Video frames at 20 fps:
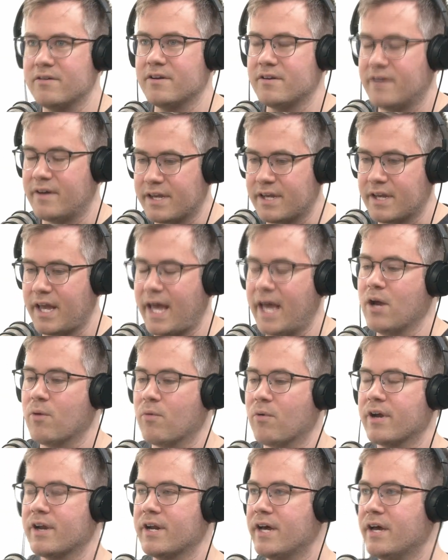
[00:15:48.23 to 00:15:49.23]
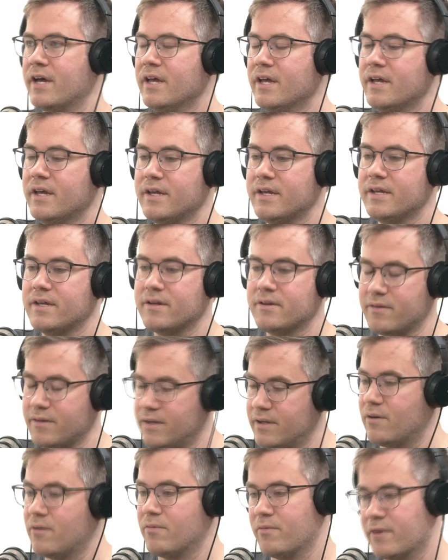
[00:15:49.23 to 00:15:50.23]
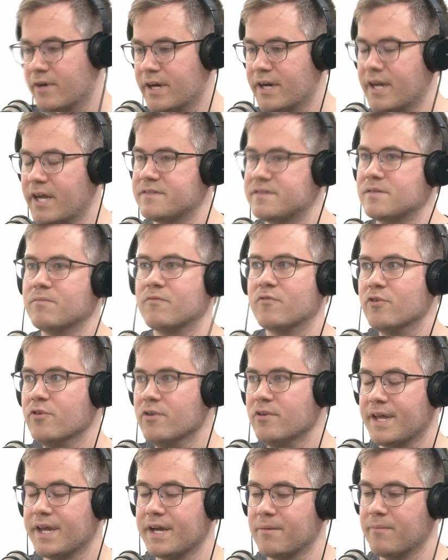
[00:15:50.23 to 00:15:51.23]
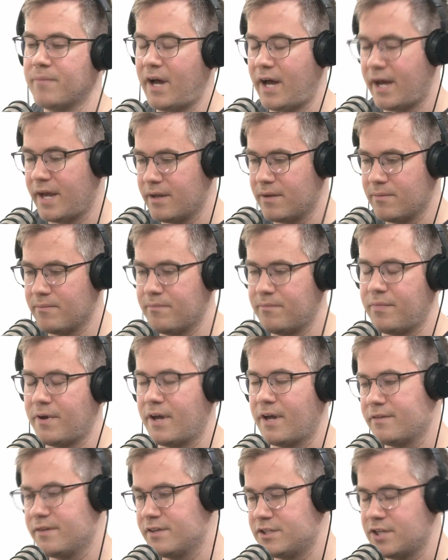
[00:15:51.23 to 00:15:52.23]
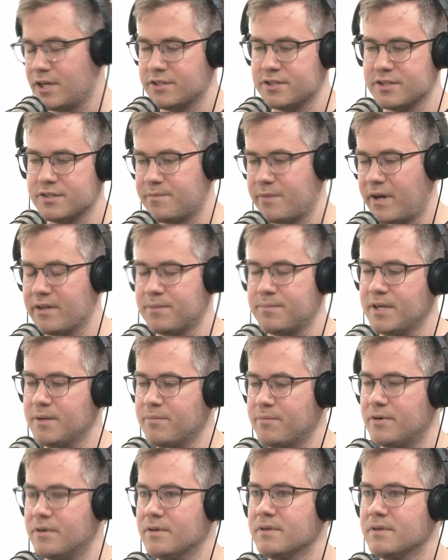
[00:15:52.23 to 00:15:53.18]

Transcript: Yeah. Like, hey, we're gonna you know we're going to get some ruling by by the judges by the it's, people. It's